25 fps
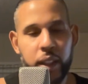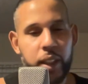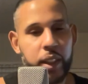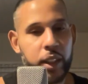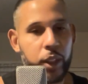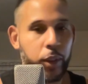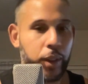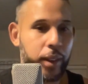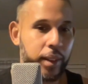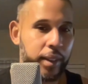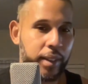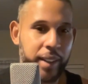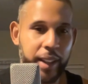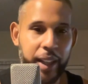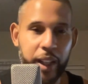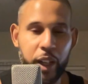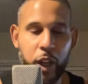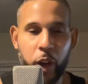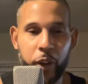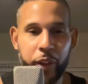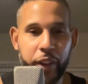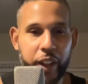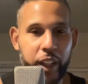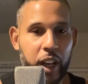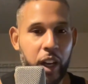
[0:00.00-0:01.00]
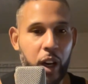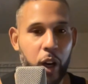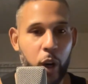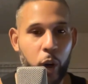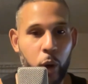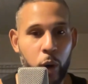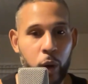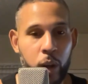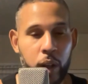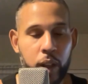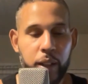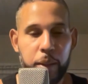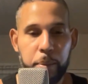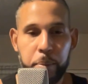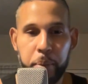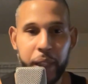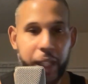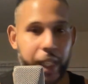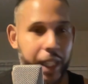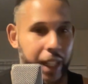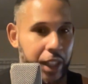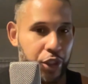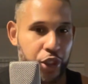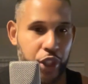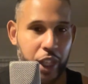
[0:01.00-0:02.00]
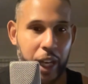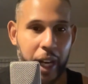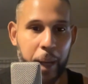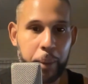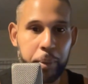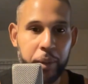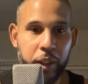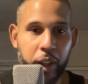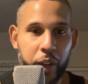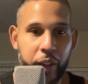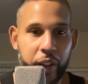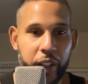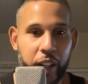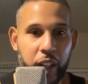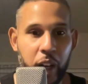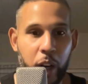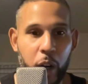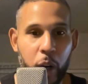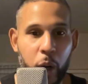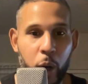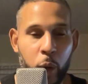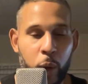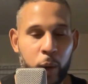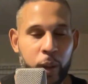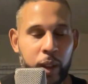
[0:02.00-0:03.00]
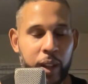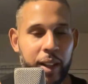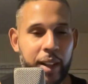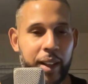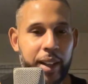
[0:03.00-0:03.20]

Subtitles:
You could see it on the go, put in jobs on the go.